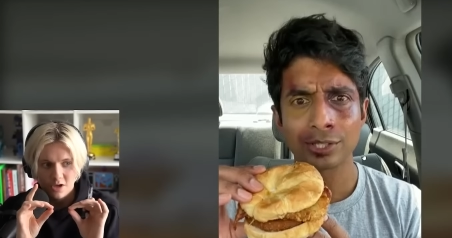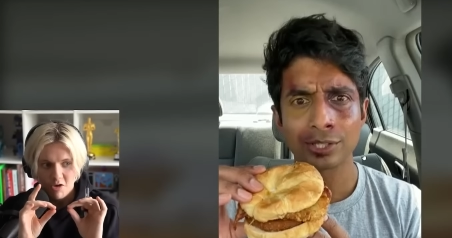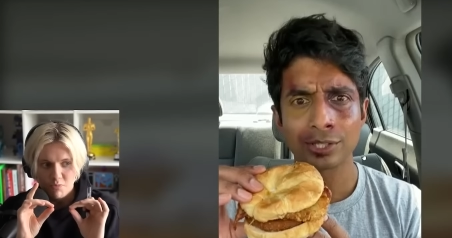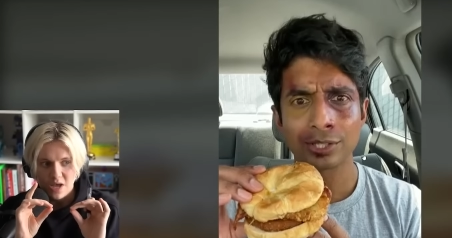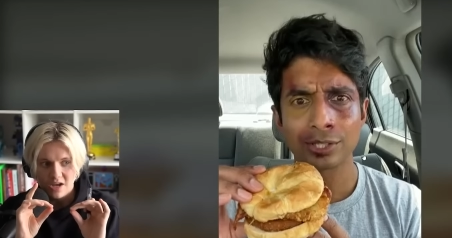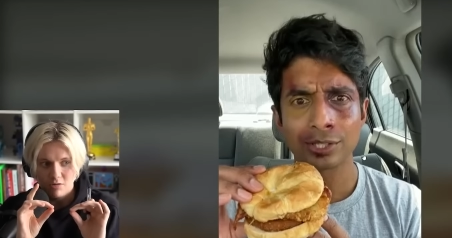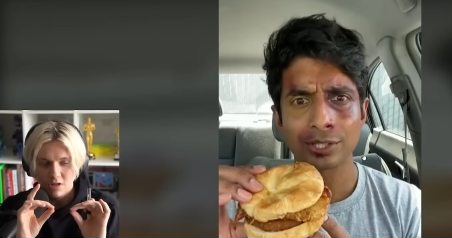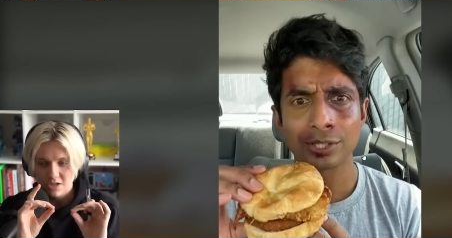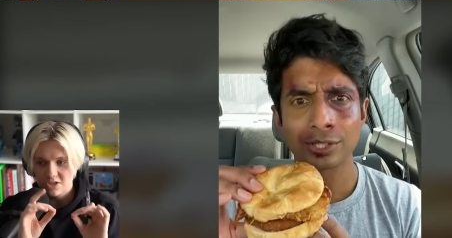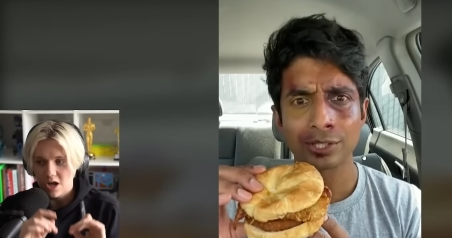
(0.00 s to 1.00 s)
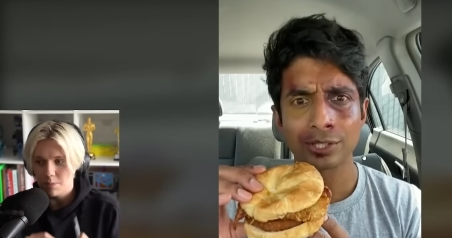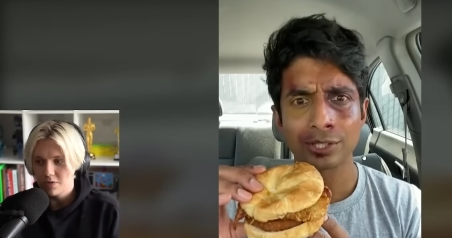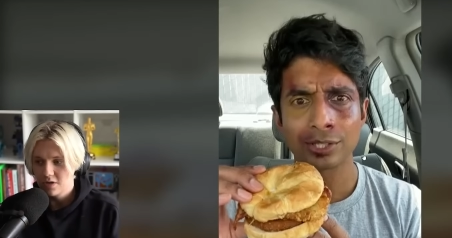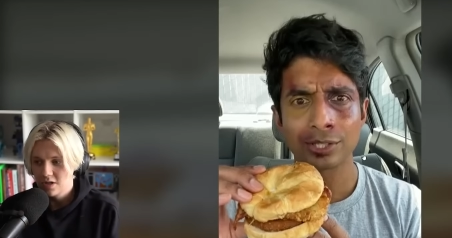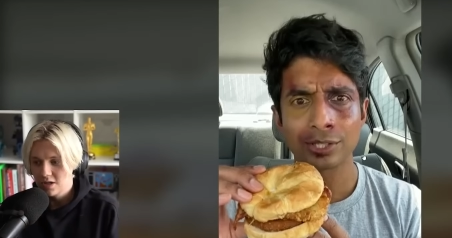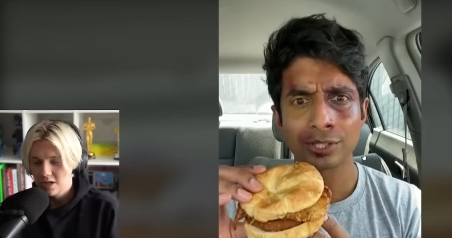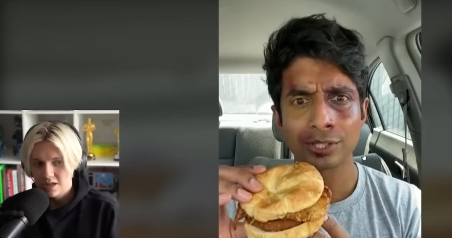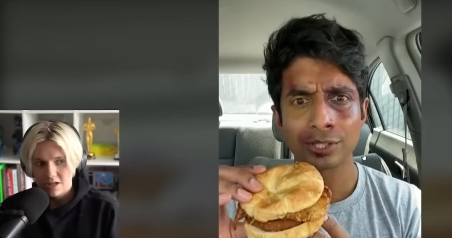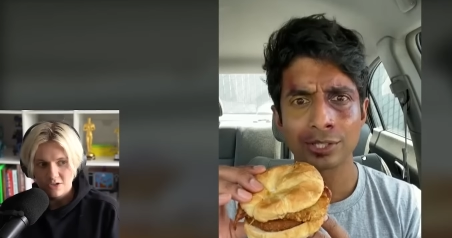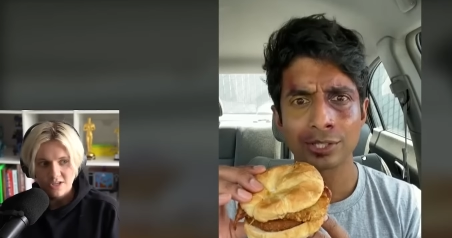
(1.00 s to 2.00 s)
Speaker 1: of pickle on top.
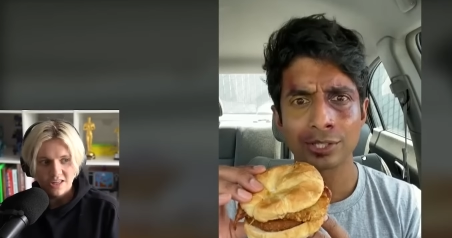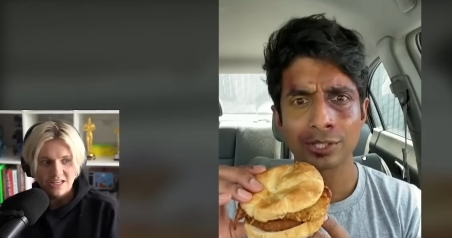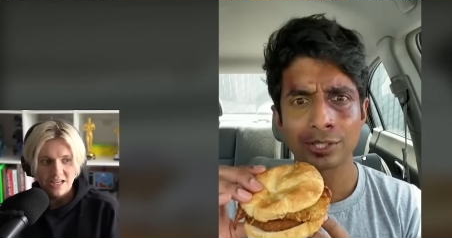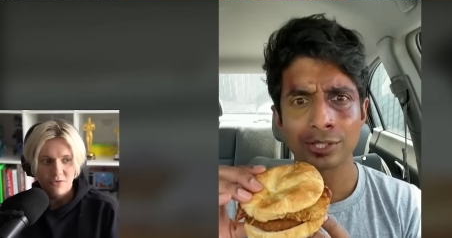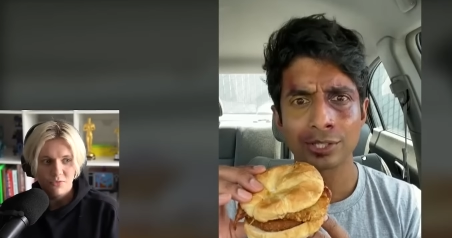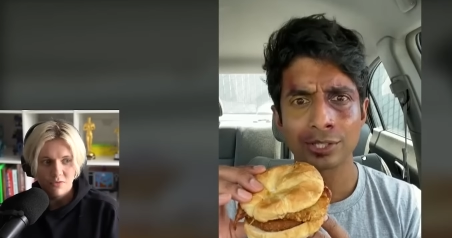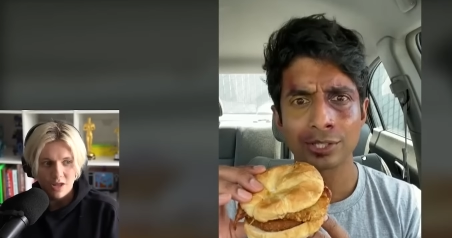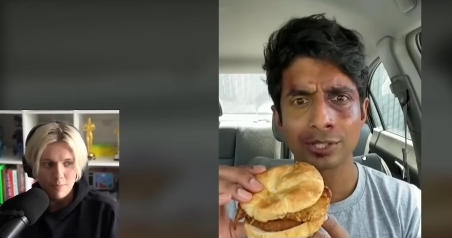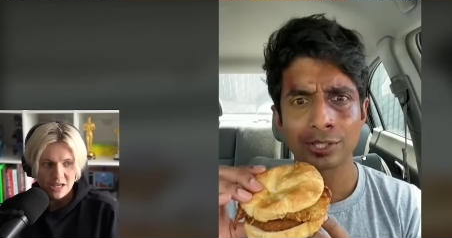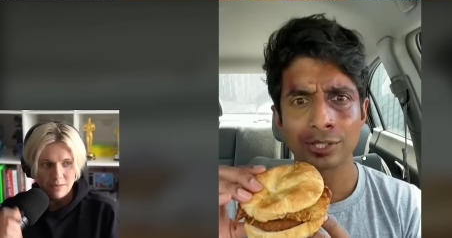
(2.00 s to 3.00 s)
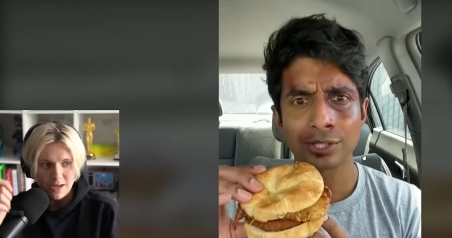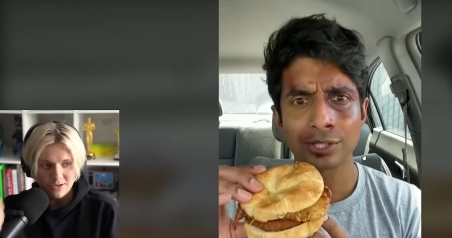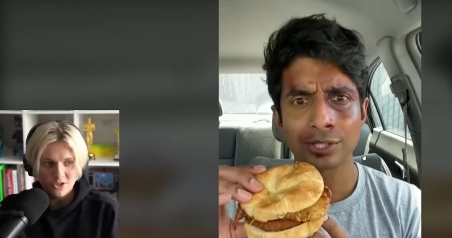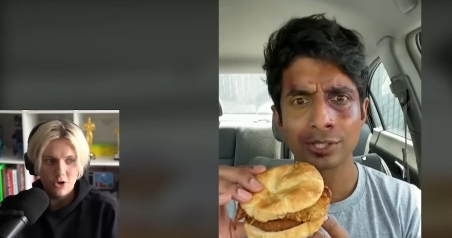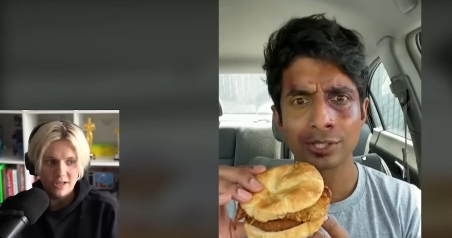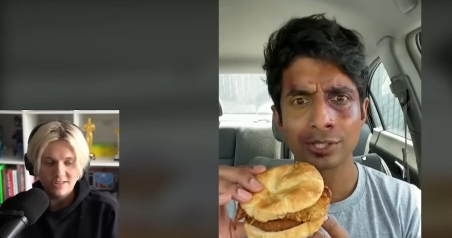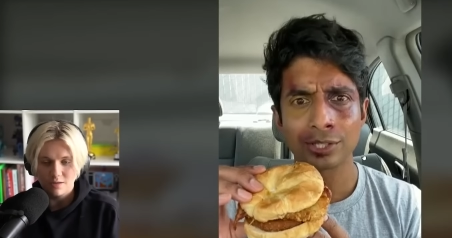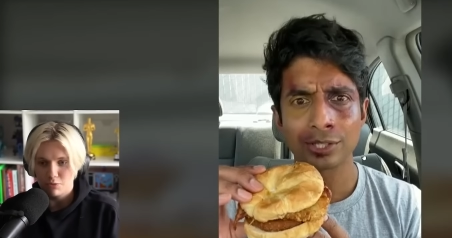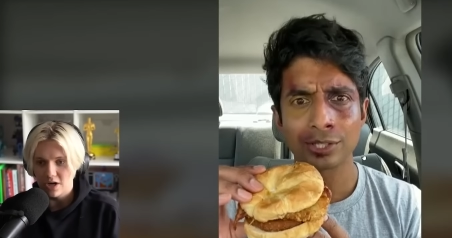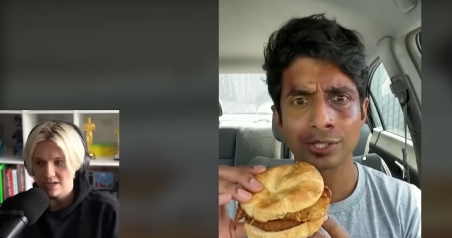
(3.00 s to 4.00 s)
It looks like the gif of, like, Mickey Mouse cutting into
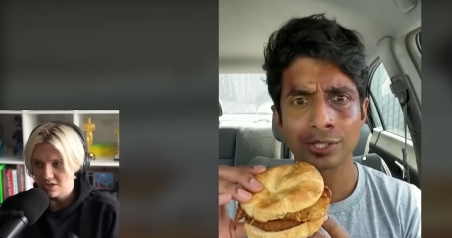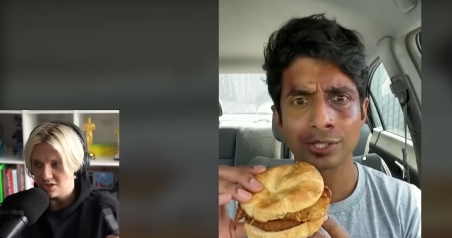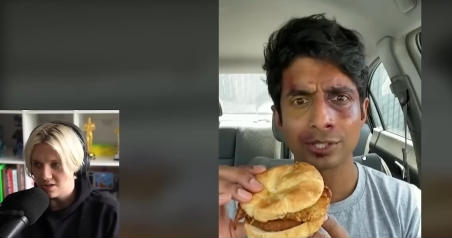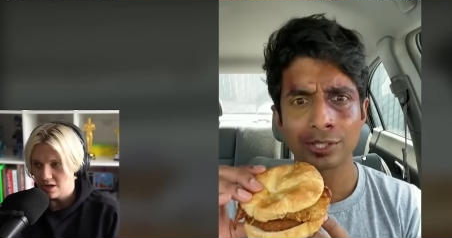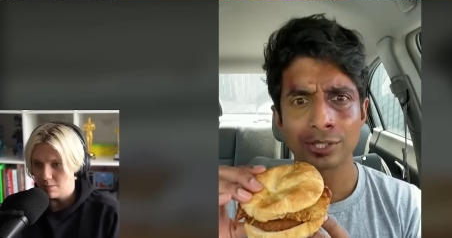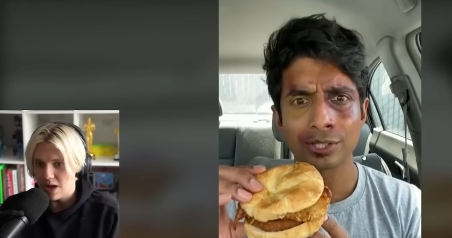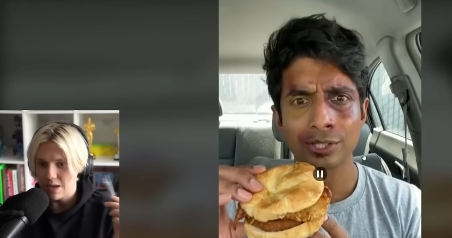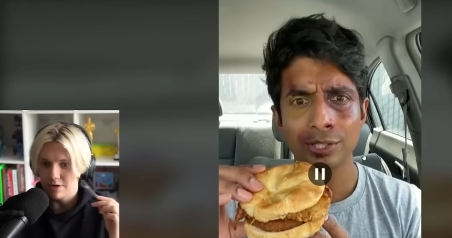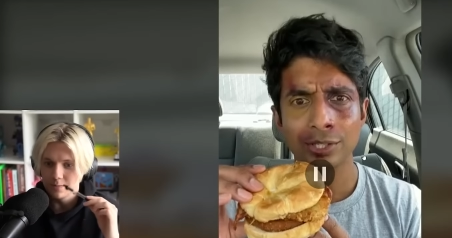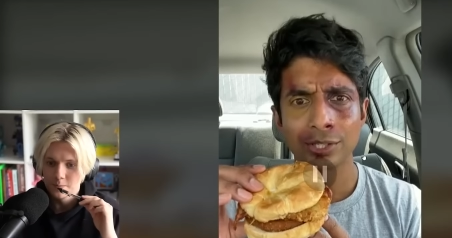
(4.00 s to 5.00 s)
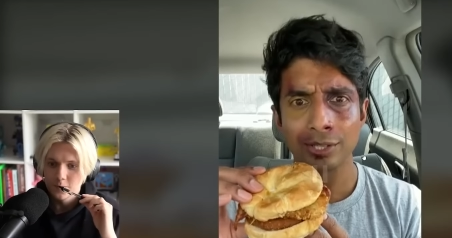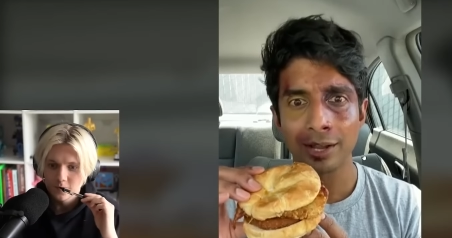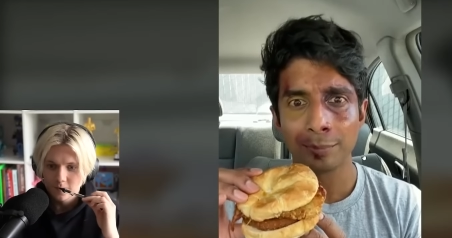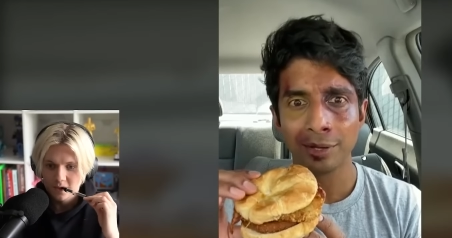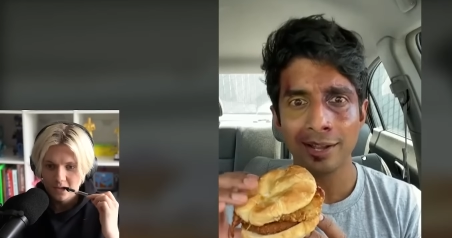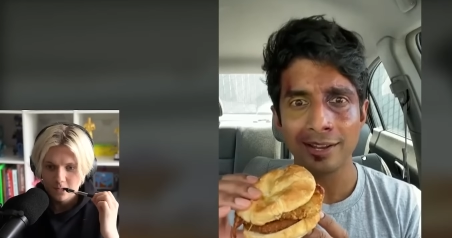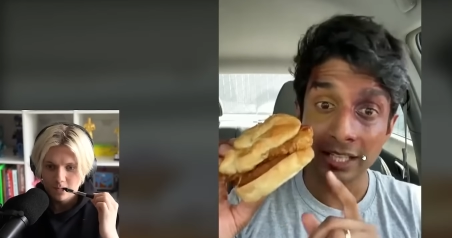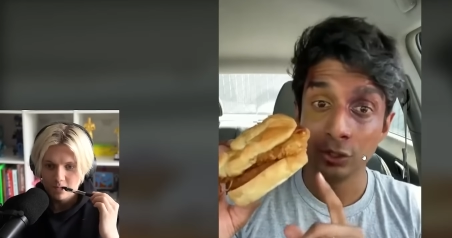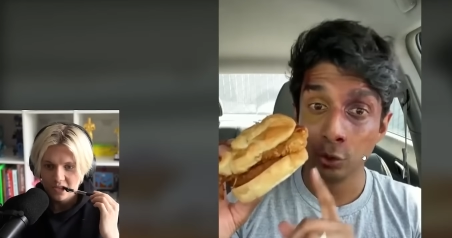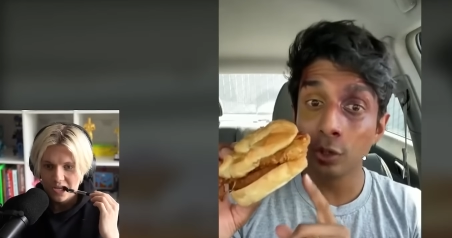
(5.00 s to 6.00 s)
the bread, and it's just, like, paper.
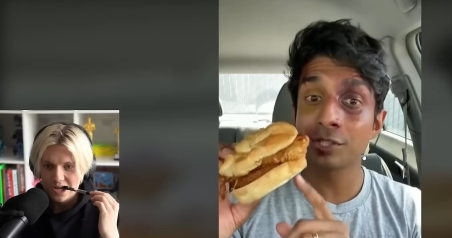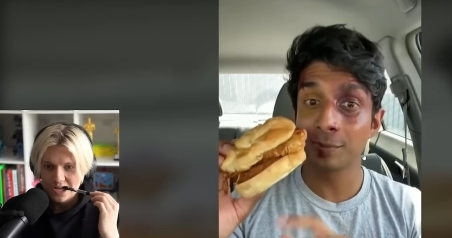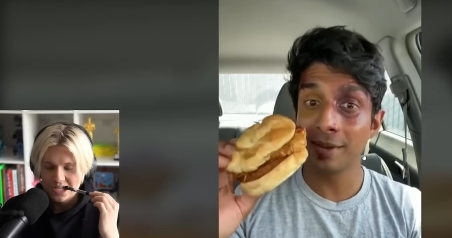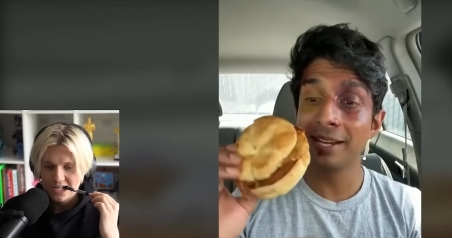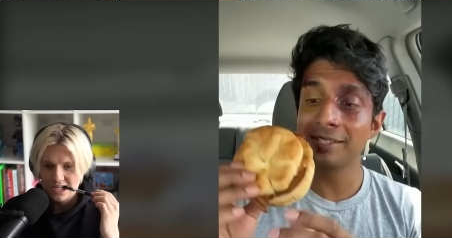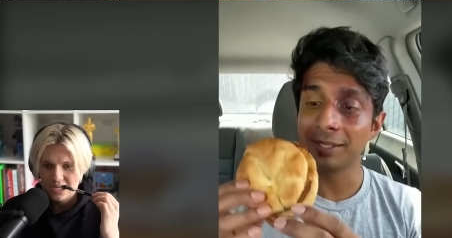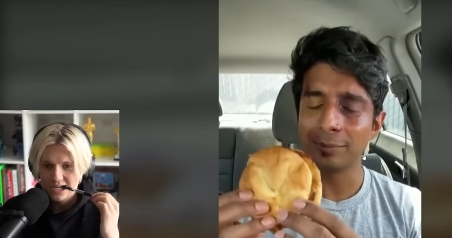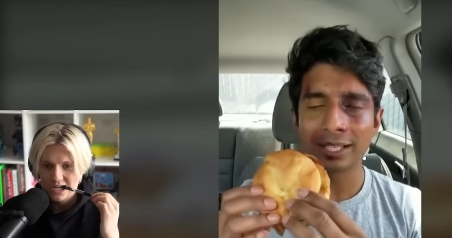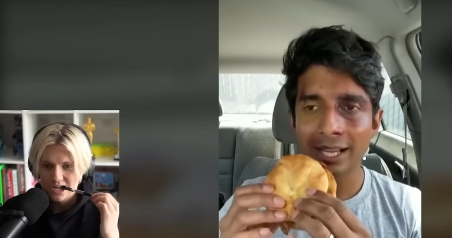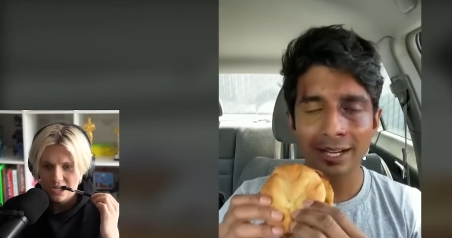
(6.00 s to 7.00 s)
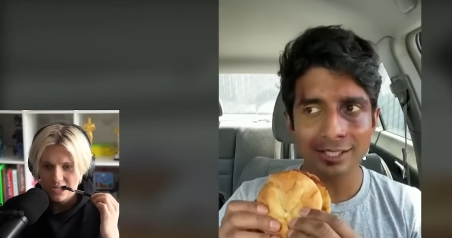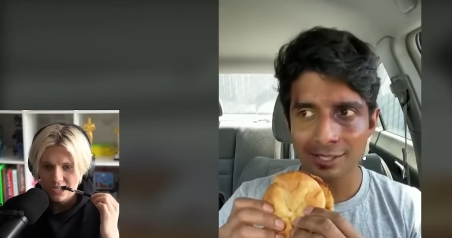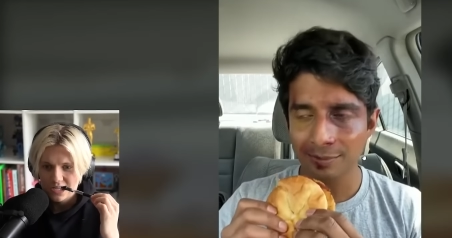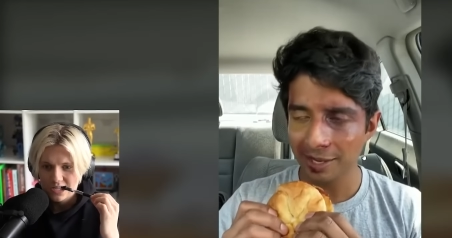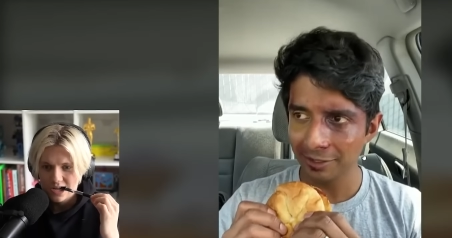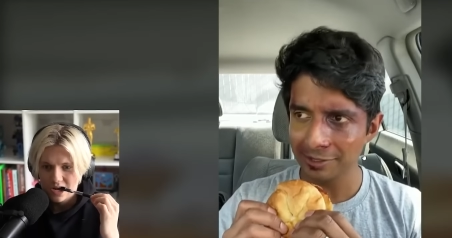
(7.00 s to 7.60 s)
Speaker 2: Croissant bun. It looks amazing, but it kind of